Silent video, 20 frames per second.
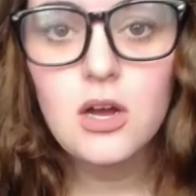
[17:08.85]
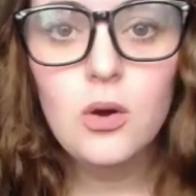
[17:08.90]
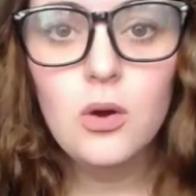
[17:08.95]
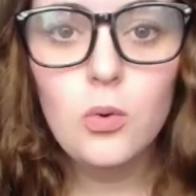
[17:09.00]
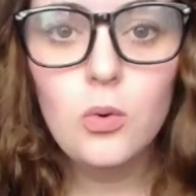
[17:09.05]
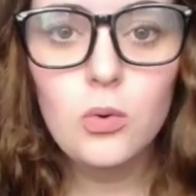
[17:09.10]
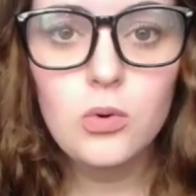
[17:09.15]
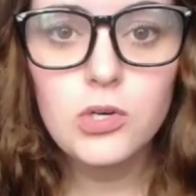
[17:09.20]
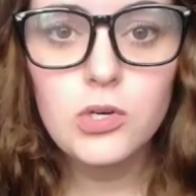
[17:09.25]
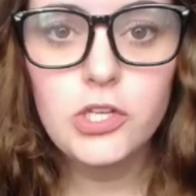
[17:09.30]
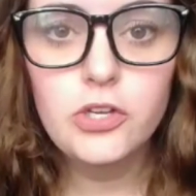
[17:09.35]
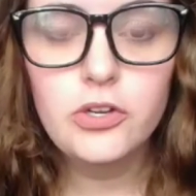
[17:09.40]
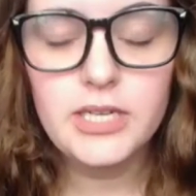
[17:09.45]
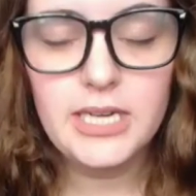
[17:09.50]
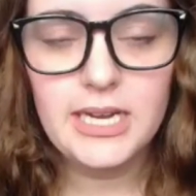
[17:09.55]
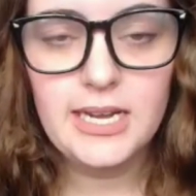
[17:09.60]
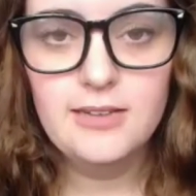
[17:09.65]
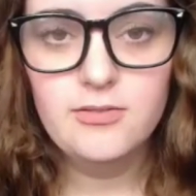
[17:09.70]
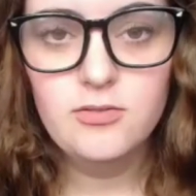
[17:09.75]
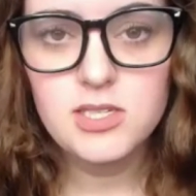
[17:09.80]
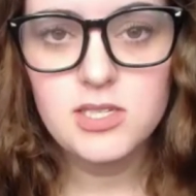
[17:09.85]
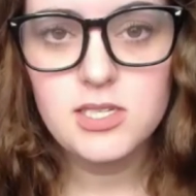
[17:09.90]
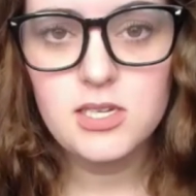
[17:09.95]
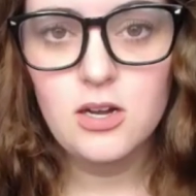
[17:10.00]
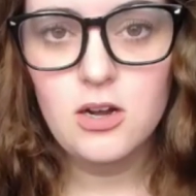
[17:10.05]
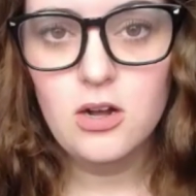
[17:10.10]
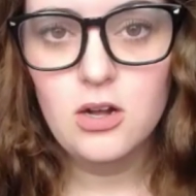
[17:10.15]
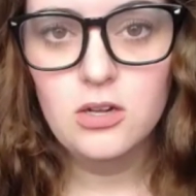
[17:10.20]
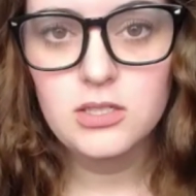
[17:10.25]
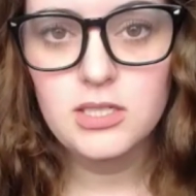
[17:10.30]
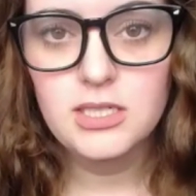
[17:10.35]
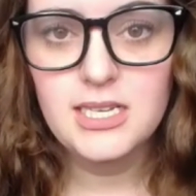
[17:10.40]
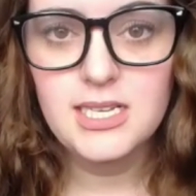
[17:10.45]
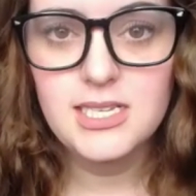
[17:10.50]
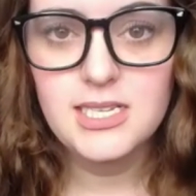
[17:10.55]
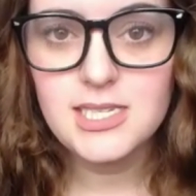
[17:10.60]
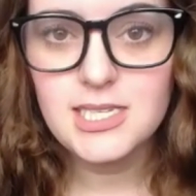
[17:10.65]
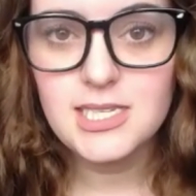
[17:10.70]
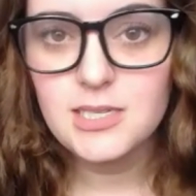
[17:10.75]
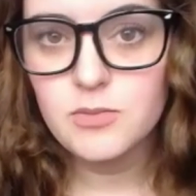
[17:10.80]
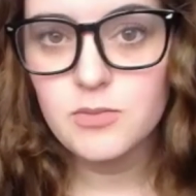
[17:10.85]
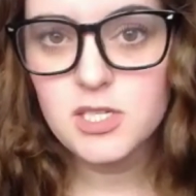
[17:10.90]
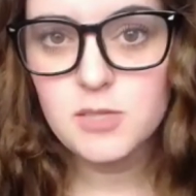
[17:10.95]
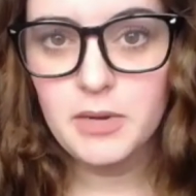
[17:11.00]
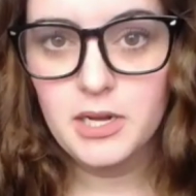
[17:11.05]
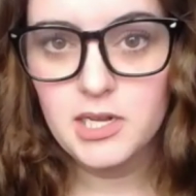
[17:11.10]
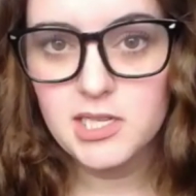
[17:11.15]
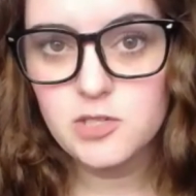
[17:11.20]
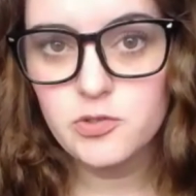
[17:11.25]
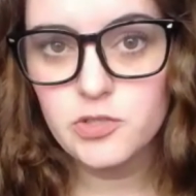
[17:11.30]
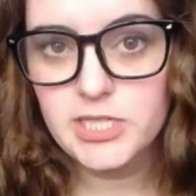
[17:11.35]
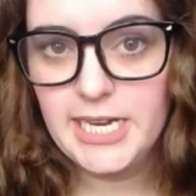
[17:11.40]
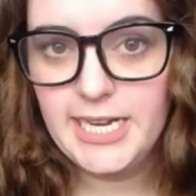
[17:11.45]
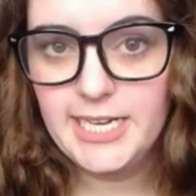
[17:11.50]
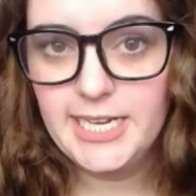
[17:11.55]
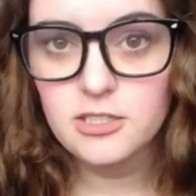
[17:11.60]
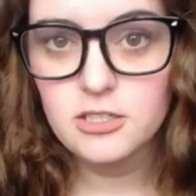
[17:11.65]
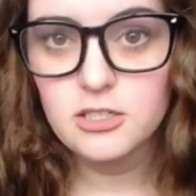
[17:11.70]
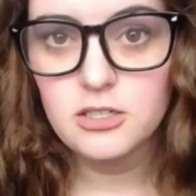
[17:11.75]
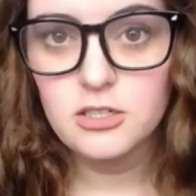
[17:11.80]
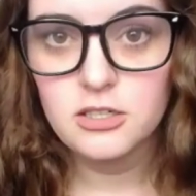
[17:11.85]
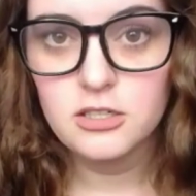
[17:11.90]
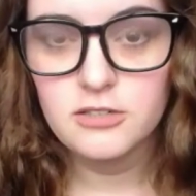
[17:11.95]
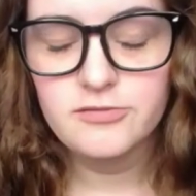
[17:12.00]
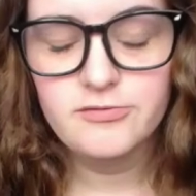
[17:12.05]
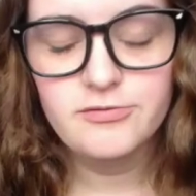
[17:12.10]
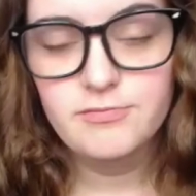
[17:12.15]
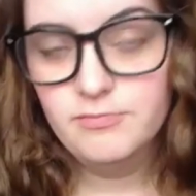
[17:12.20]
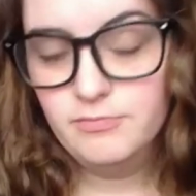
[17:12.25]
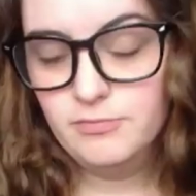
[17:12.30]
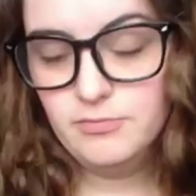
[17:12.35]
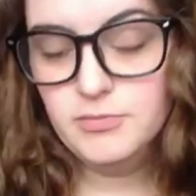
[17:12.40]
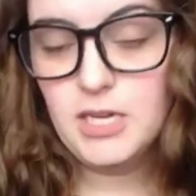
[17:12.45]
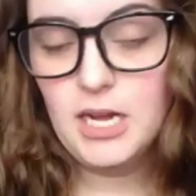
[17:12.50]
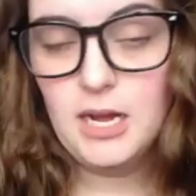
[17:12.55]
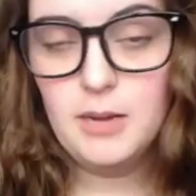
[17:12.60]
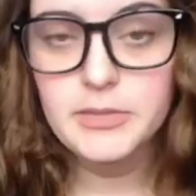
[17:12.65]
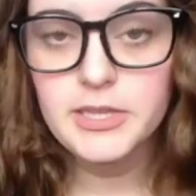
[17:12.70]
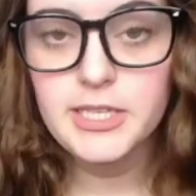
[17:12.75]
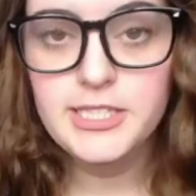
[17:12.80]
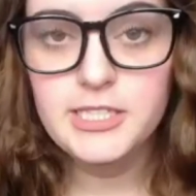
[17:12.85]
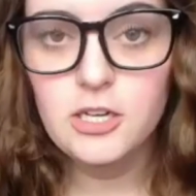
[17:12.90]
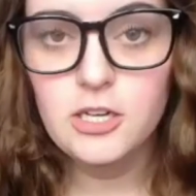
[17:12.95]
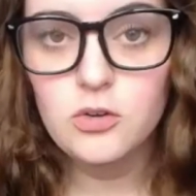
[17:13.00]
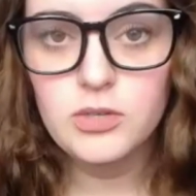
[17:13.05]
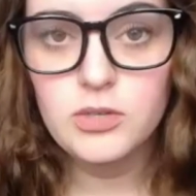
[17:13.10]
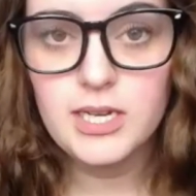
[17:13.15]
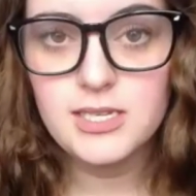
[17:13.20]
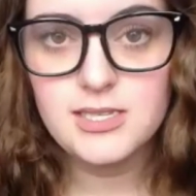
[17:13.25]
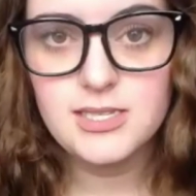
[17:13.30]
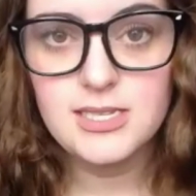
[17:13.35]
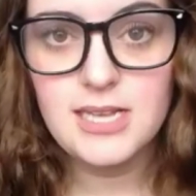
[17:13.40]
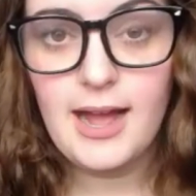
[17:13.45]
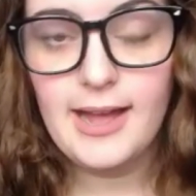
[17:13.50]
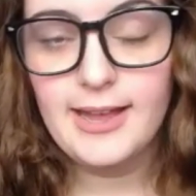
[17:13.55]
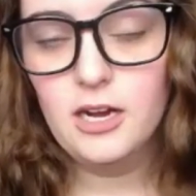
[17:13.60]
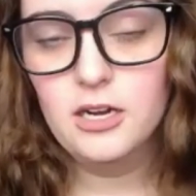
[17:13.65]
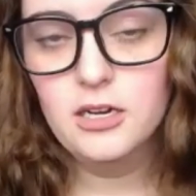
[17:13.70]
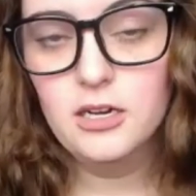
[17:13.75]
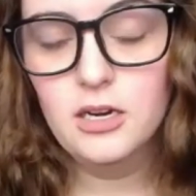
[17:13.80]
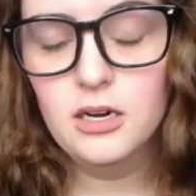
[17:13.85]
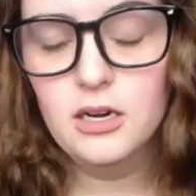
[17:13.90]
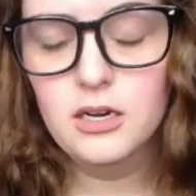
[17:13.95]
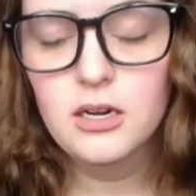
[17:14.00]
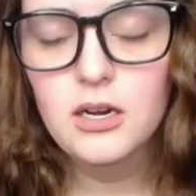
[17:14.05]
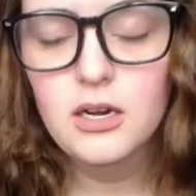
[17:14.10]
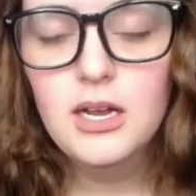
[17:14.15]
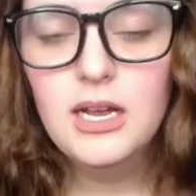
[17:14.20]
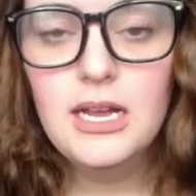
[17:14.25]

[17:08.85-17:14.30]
or you can have what's called an incident response retainer or commonly known as an IRR.